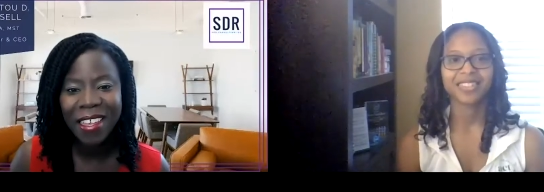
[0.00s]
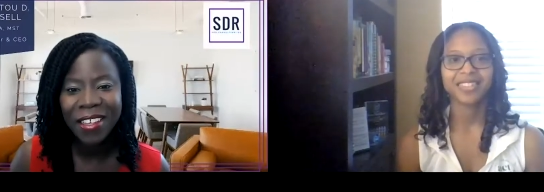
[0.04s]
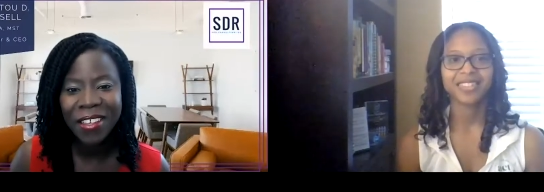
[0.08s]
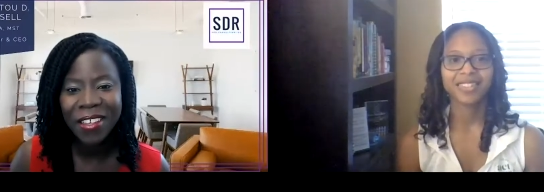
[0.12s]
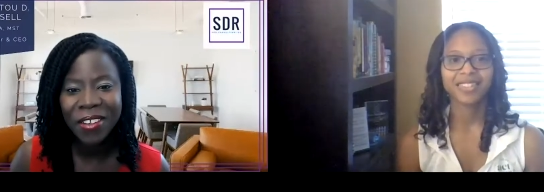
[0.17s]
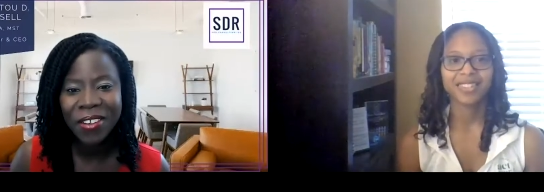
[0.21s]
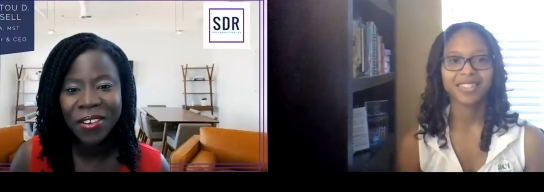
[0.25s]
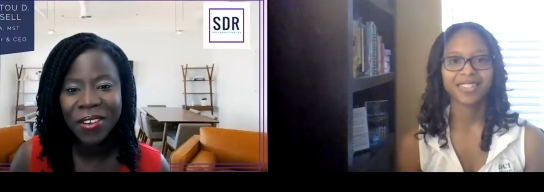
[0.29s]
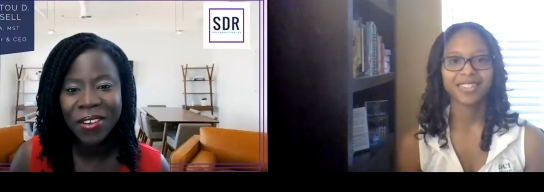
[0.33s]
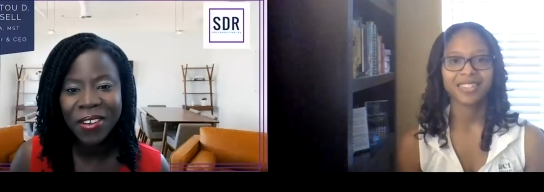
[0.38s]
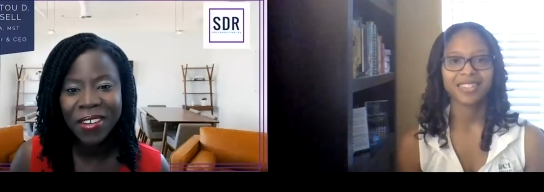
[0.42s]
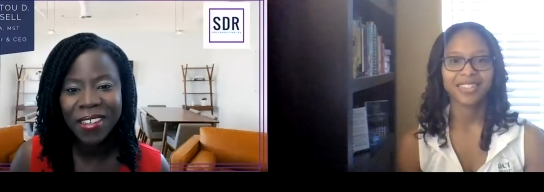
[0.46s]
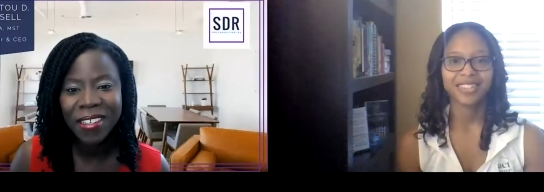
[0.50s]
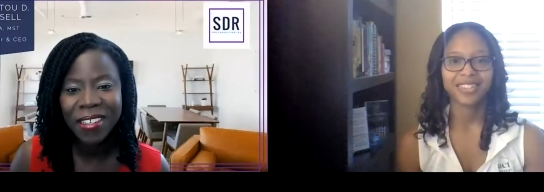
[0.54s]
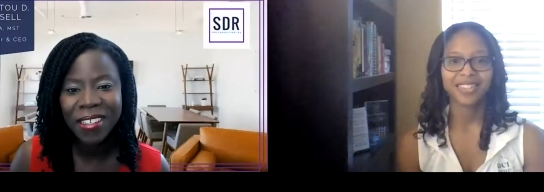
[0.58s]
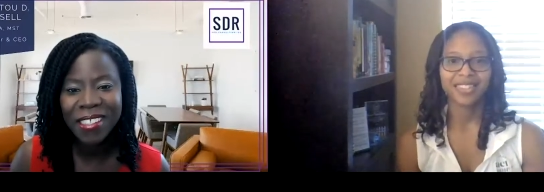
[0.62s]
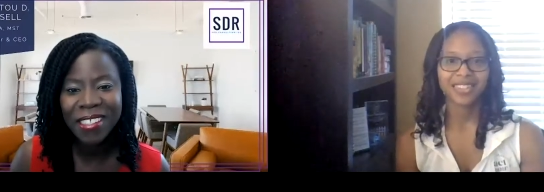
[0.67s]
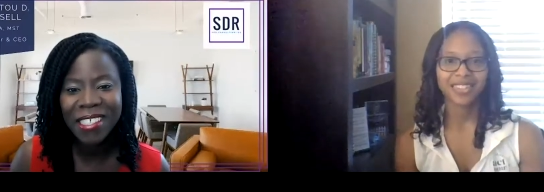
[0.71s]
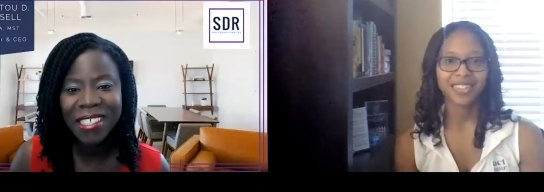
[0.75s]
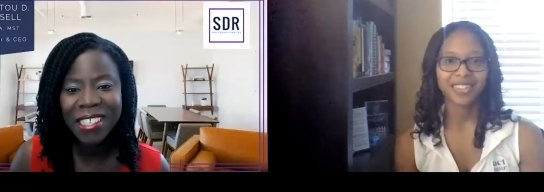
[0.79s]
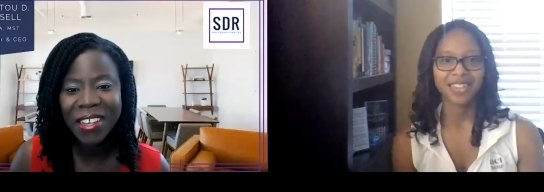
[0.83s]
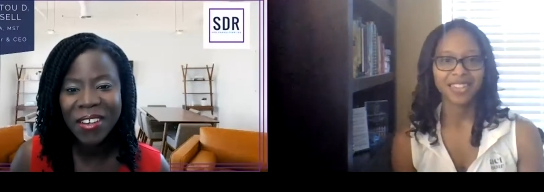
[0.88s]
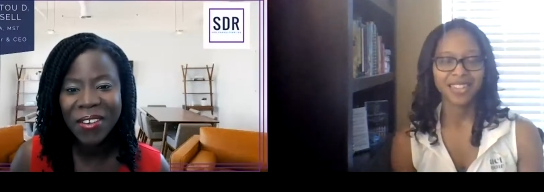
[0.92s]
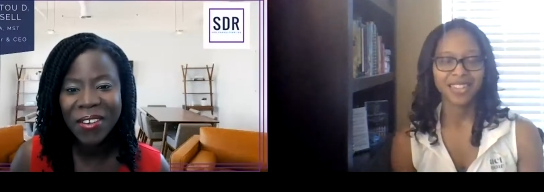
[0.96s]
Speaker 1: you're good
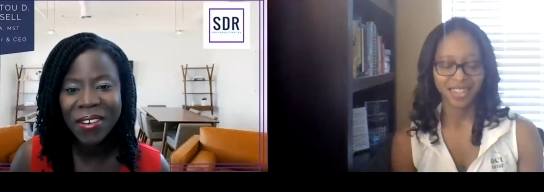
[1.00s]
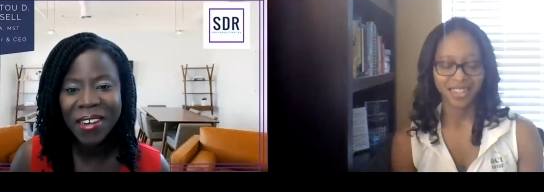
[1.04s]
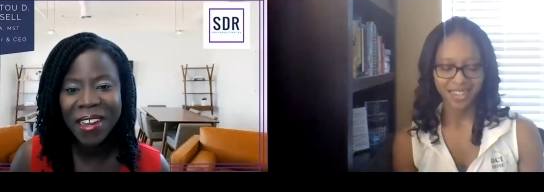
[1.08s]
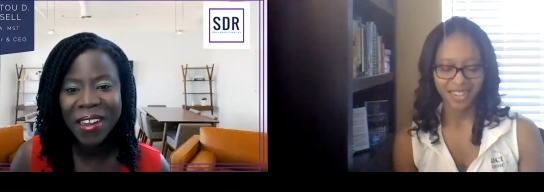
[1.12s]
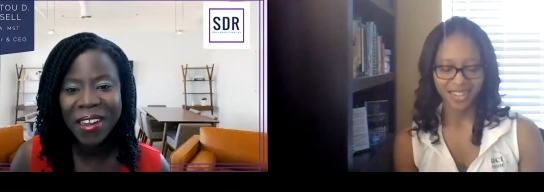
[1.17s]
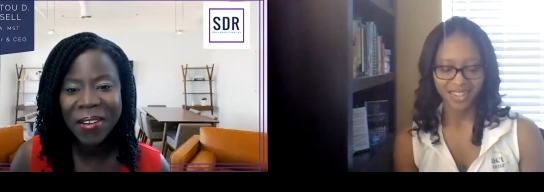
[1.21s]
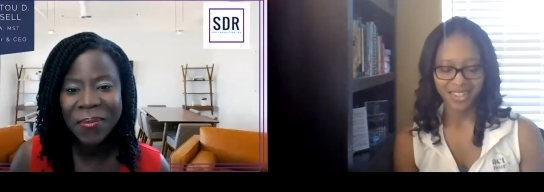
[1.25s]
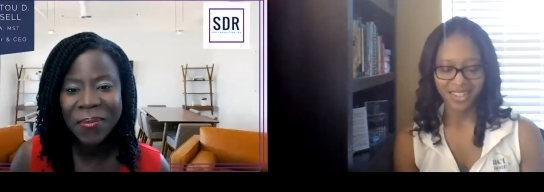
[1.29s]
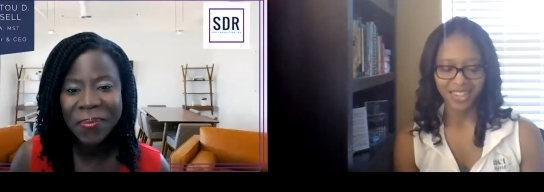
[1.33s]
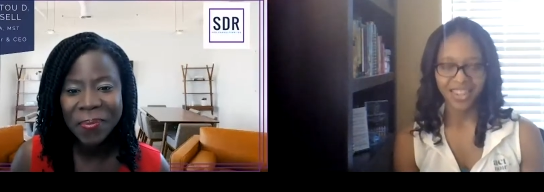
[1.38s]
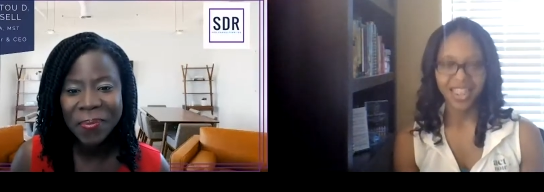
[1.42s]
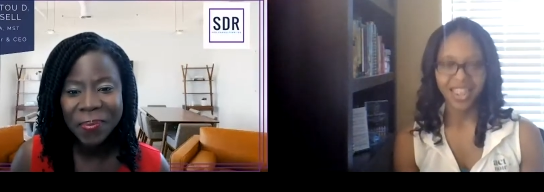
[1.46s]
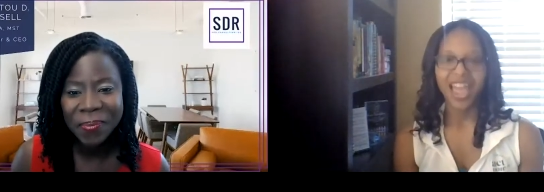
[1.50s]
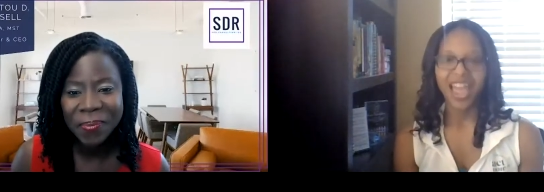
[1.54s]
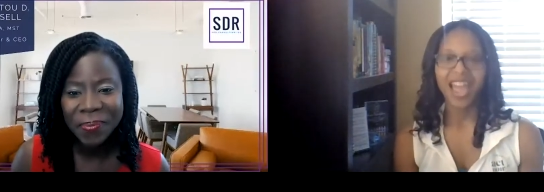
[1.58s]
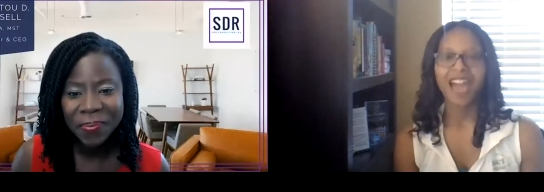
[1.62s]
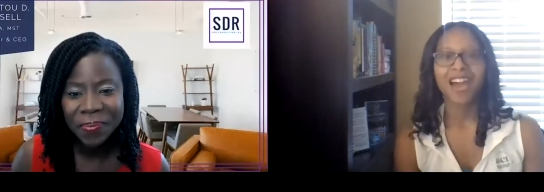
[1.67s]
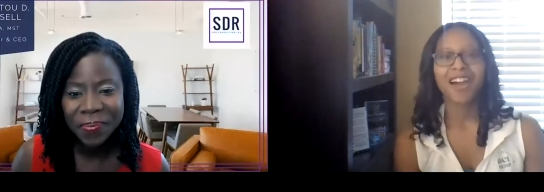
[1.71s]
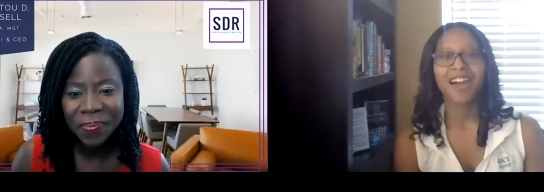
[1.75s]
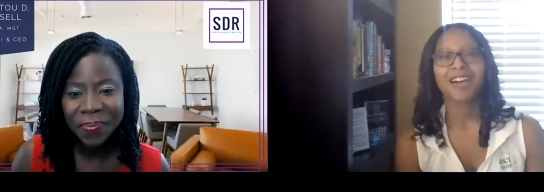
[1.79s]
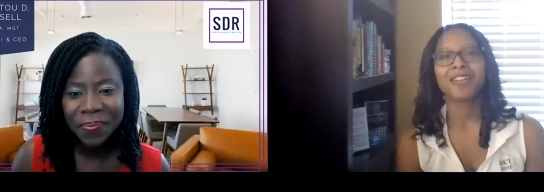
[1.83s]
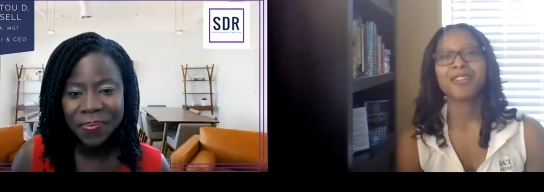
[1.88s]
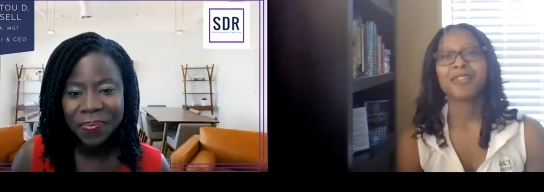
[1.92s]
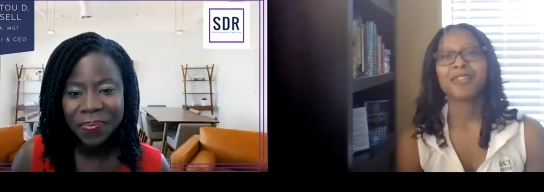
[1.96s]
to go now.
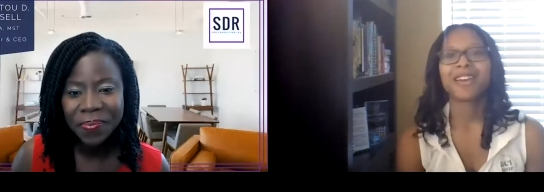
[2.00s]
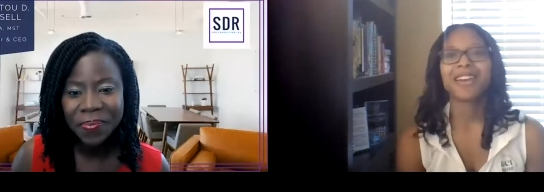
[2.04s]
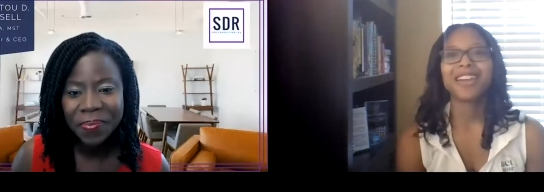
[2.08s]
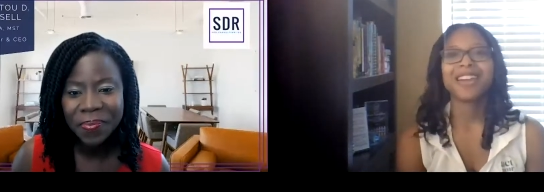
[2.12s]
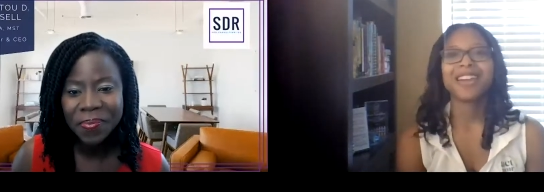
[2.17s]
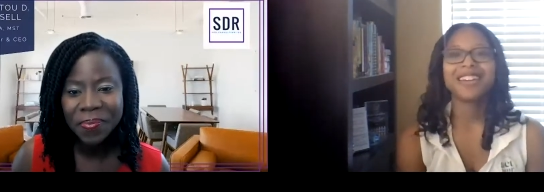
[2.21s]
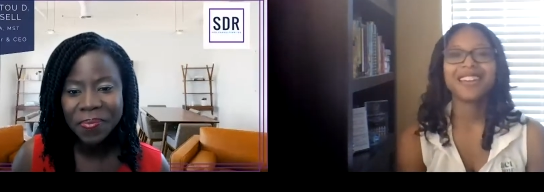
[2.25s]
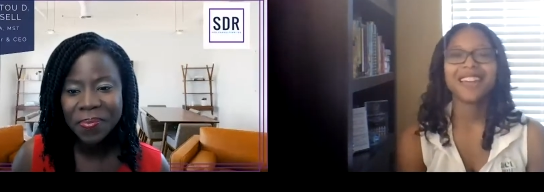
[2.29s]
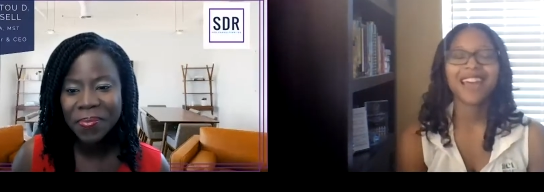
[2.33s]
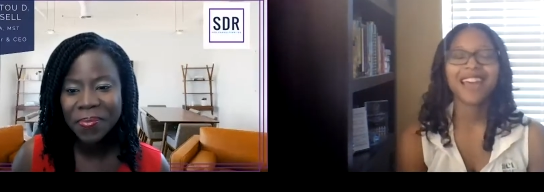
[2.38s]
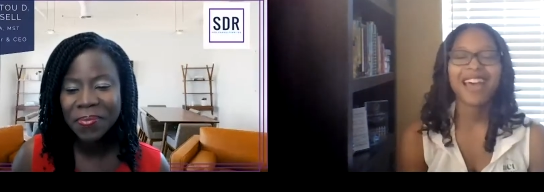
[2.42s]
Speaker 2: All right.